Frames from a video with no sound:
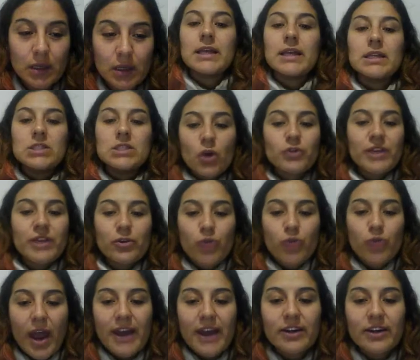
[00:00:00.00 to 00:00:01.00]
So the
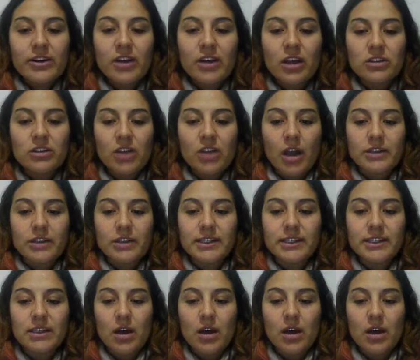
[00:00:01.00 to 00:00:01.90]
writer conducted